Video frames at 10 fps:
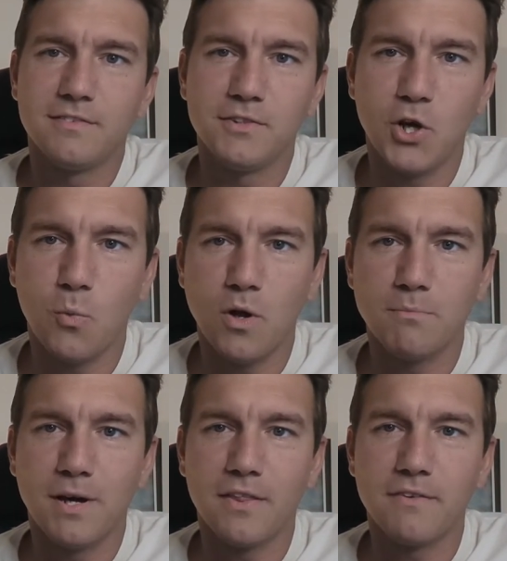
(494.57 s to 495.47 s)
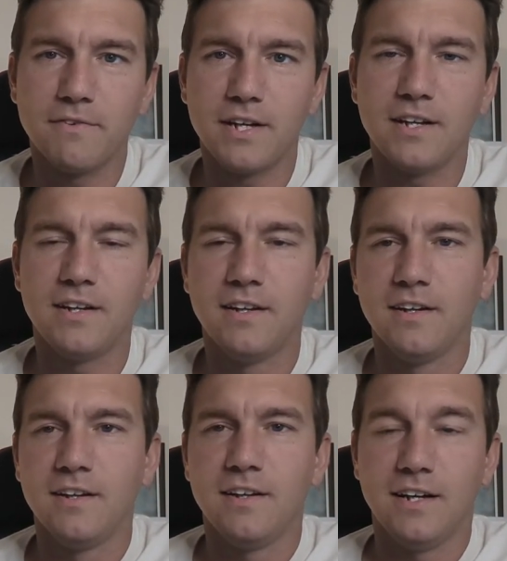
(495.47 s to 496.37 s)
you know, one month if I,
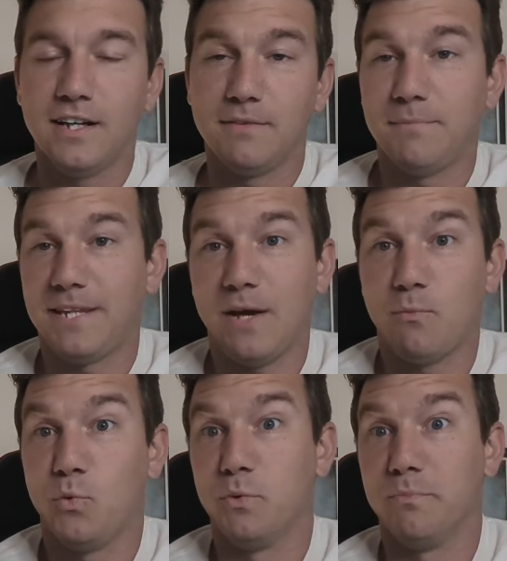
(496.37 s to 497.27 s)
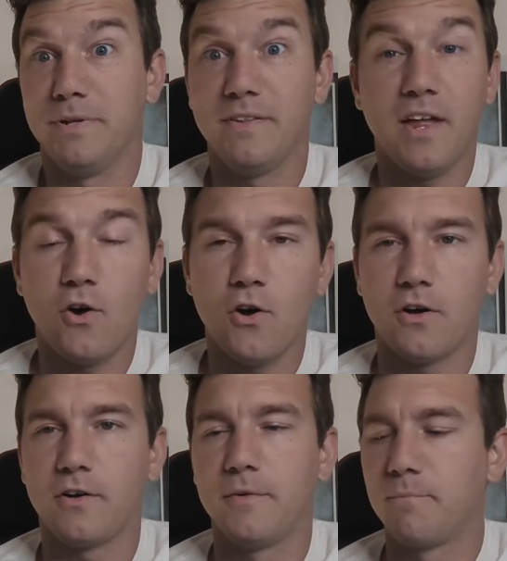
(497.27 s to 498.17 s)
um, and that wouldn't be that
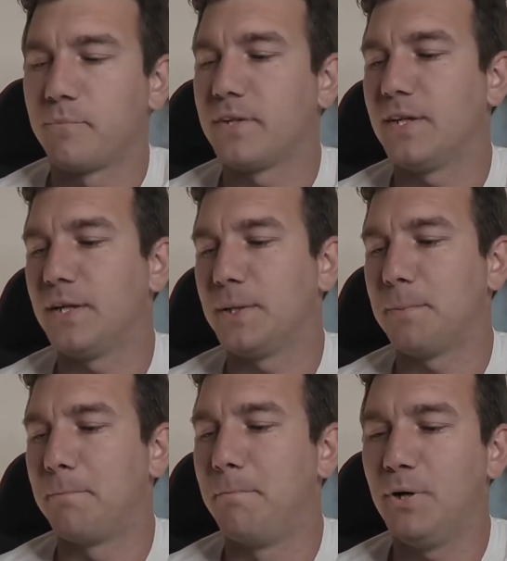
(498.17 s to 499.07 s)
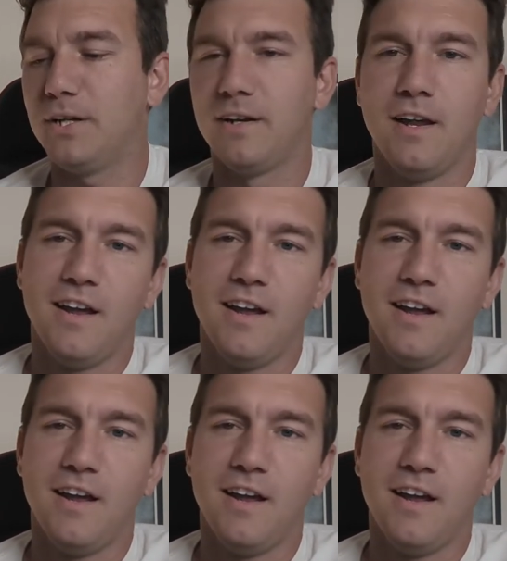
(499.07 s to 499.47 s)
hard. Um, but